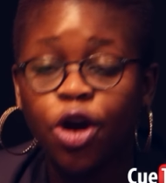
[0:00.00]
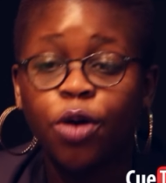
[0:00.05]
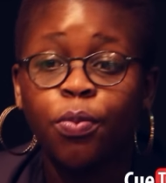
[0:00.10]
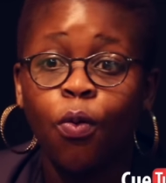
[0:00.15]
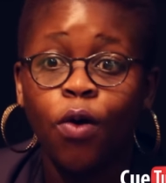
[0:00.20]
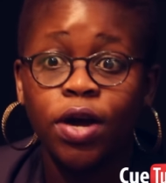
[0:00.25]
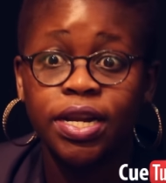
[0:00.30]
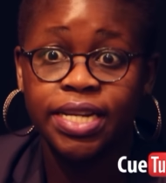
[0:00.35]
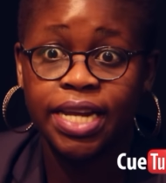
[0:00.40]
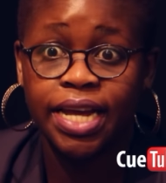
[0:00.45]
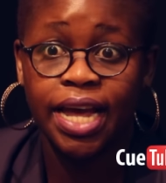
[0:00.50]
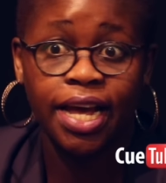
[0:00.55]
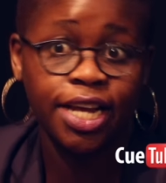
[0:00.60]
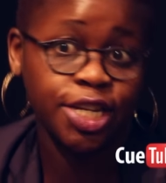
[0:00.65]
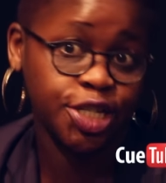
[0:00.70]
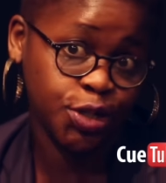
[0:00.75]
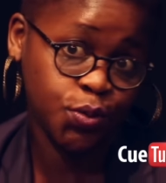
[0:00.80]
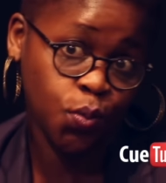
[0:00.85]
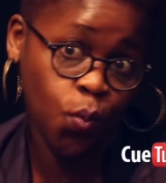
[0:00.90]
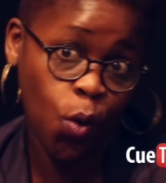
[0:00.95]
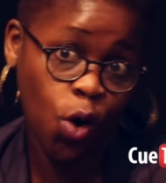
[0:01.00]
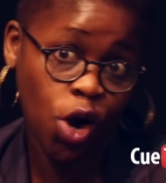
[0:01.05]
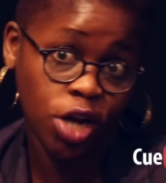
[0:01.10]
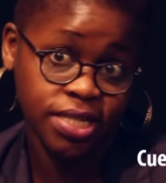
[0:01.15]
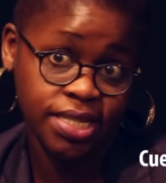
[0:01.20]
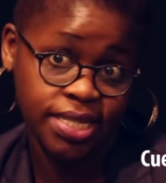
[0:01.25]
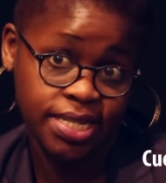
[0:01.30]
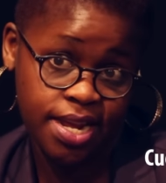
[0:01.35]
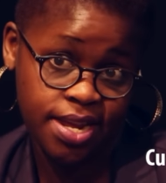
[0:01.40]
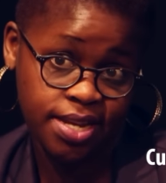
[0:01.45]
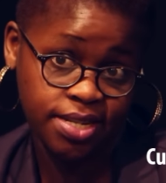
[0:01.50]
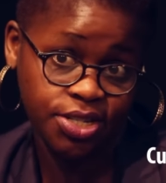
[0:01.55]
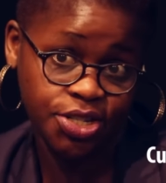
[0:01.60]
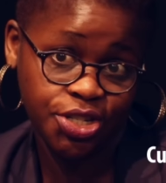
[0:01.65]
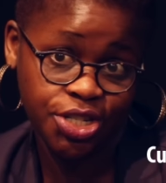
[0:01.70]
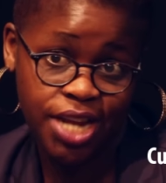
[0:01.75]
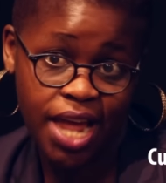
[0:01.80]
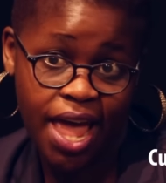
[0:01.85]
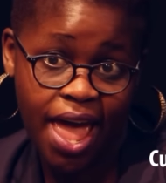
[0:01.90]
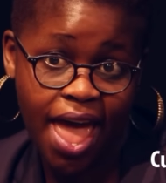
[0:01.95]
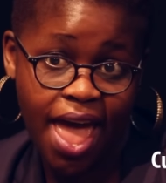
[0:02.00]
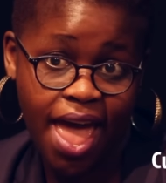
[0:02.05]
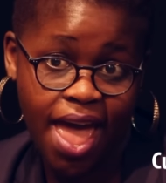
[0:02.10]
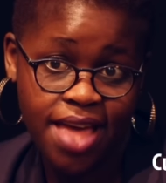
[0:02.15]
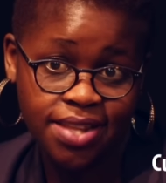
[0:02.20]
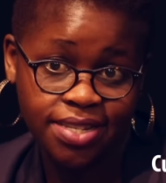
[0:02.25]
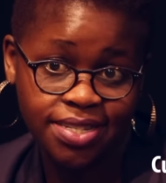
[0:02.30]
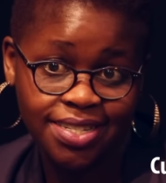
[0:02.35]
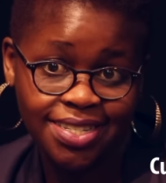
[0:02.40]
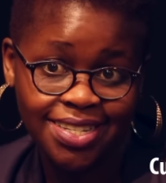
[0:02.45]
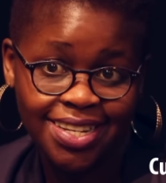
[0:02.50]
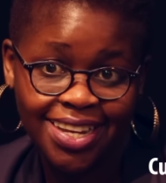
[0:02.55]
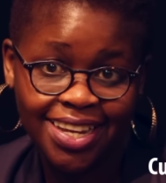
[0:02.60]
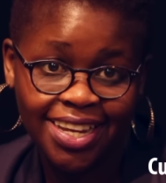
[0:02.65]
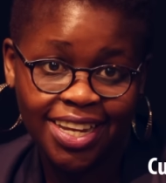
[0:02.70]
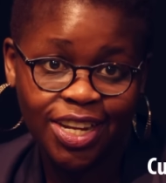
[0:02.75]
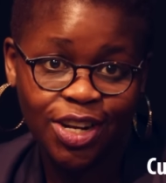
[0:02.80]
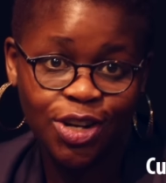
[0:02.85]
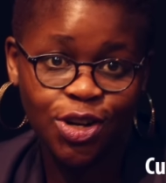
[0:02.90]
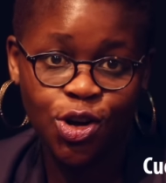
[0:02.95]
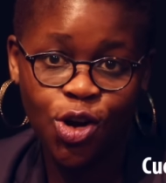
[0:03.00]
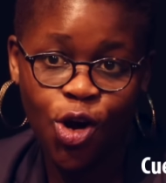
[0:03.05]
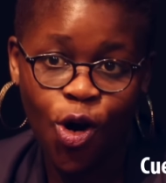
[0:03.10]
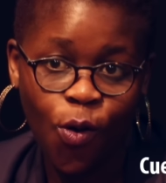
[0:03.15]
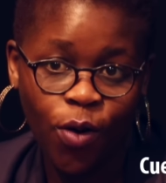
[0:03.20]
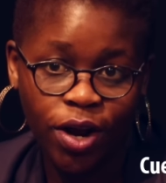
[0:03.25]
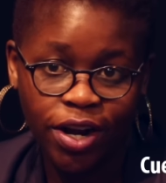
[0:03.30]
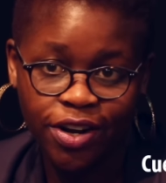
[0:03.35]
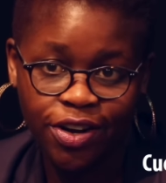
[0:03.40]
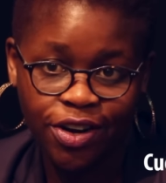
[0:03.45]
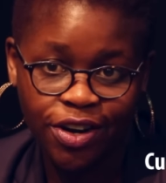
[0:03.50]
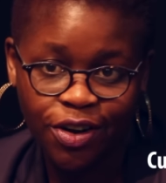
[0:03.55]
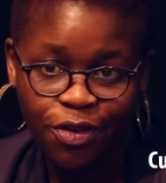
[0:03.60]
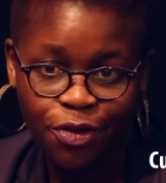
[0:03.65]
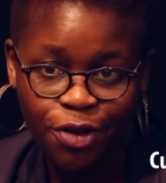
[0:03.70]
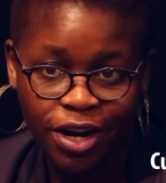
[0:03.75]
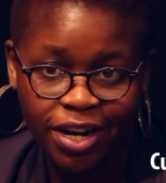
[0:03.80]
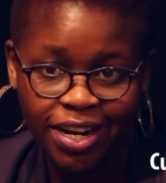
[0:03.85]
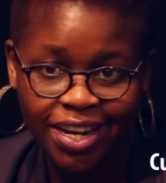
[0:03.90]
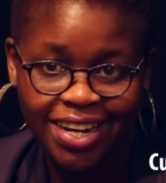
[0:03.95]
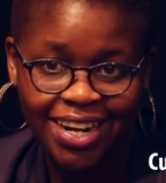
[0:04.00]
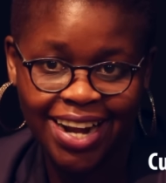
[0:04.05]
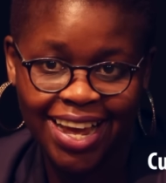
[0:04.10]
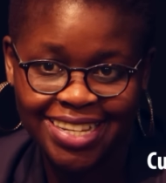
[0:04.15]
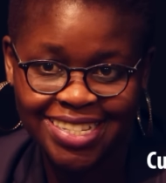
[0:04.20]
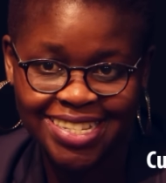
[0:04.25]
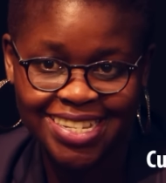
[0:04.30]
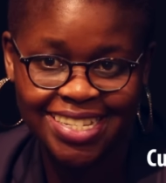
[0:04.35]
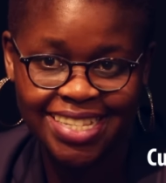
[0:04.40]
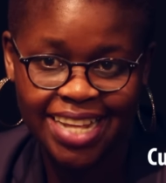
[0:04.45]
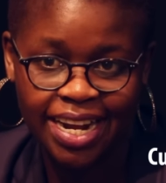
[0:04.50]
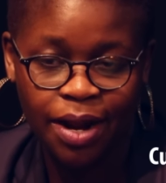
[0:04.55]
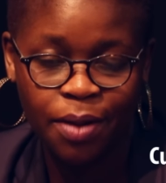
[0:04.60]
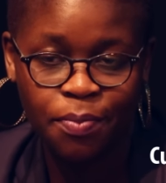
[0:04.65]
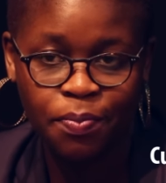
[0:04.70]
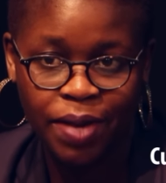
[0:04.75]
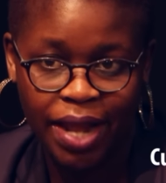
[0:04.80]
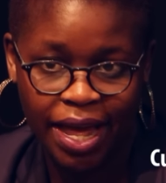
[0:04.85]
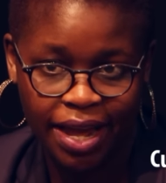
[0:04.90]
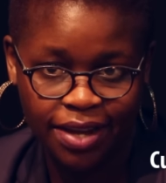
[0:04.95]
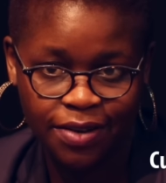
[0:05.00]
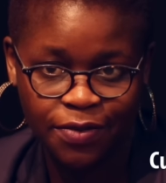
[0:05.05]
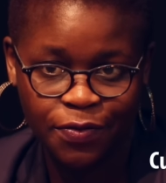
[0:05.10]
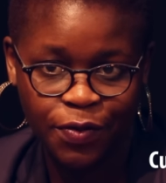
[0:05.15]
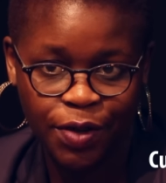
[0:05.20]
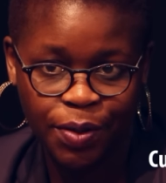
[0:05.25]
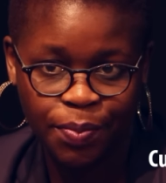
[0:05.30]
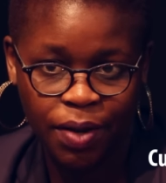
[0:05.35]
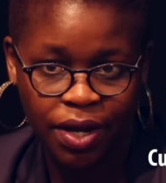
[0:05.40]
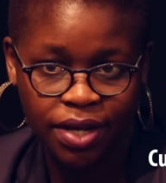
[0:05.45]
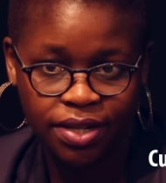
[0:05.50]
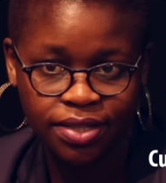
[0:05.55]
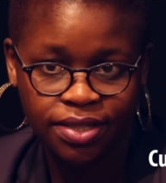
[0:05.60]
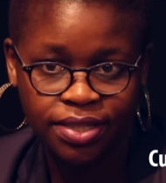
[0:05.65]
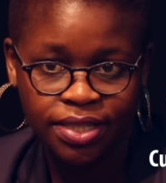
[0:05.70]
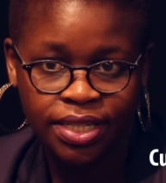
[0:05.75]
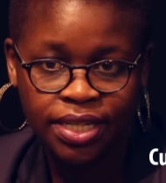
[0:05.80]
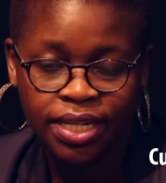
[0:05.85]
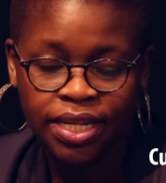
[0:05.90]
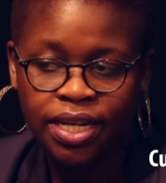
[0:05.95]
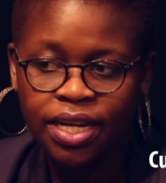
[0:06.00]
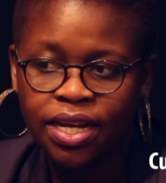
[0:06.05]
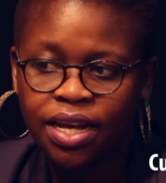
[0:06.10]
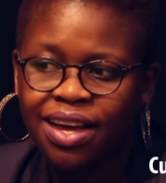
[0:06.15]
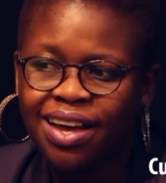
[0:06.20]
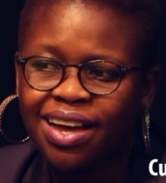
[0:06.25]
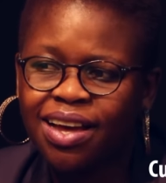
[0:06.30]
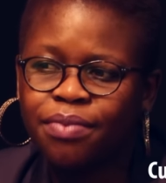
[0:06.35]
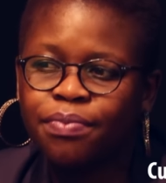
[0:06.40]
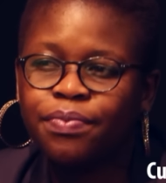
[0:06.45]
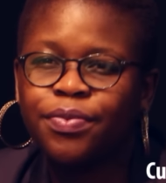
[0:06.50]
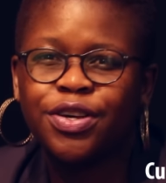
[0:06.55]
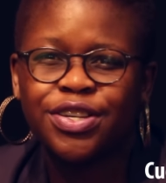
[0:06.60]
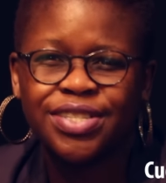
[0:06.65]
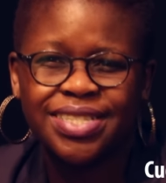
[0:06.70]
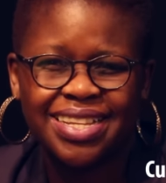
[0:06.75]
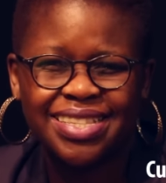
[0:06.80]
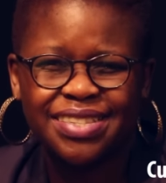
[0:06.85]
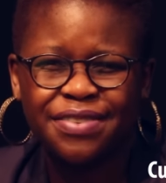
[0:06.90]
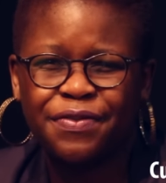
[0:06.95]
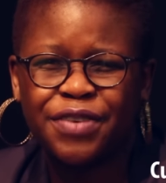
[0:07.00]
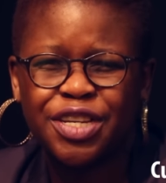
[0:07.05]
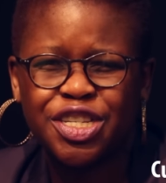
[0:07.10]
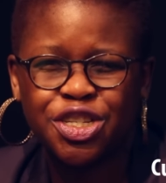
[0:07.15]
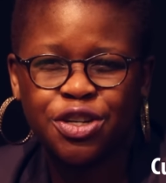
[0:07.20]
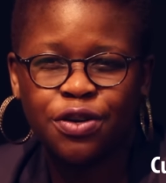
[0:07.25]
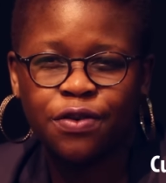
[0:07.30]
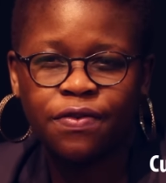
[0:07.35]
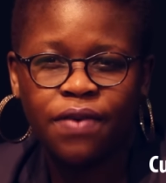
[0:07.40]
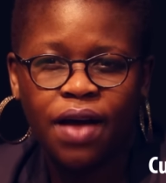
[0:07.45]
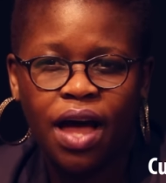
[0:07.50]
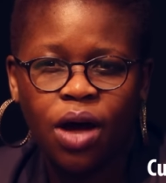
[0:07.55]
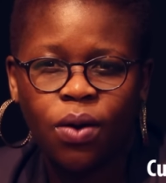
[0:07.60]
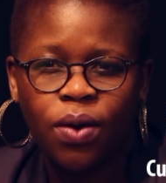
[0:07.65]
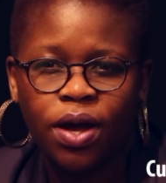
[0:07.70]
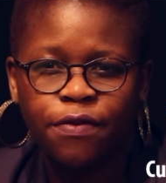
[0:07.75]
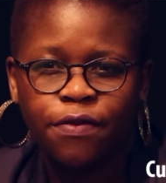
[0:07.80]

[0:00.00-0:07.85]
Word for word: hope one day I can just walk on stage and no one recognizes that I'm black and female. Um, because that's a feature of how